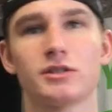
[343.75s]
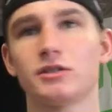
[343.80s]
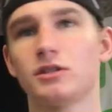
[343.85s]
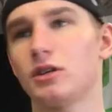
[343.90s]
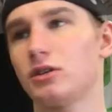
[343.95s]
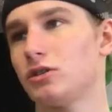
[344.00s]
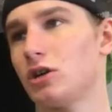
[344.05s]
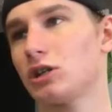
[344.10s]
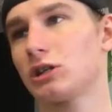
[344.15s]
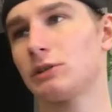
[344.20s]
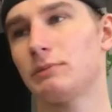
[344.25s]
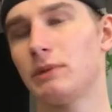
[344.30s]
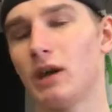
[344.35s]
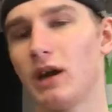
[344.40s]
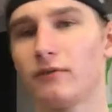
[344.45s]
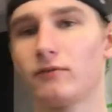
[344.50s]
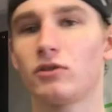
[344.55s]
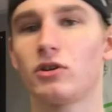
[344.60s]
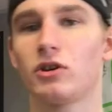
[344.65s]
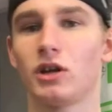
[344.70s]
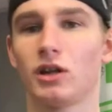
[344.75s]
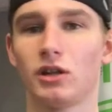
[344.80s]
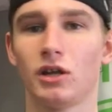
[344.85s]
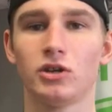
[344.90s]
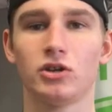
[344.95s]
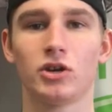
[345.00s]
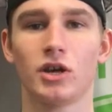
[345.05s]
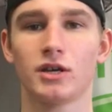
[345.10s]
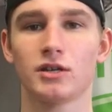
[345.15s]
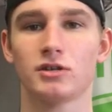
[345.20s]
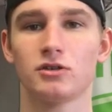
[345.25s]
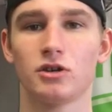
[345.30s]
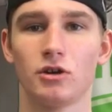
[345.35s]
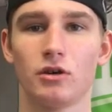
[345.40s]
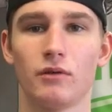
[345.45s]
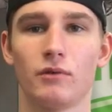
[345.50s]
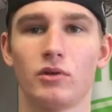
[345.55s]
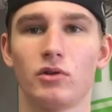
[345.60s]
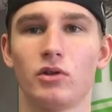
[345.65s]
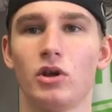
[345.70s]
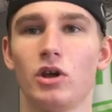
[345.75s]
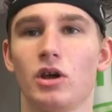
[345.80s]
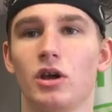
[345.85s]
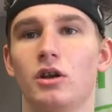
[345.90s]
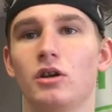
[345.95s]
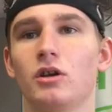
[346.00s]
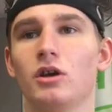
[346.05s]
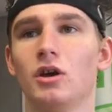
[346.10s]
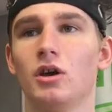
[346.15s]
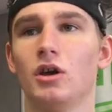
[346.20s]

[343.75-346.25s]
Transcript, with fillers: and they talked to me after, and I let you guys know everything and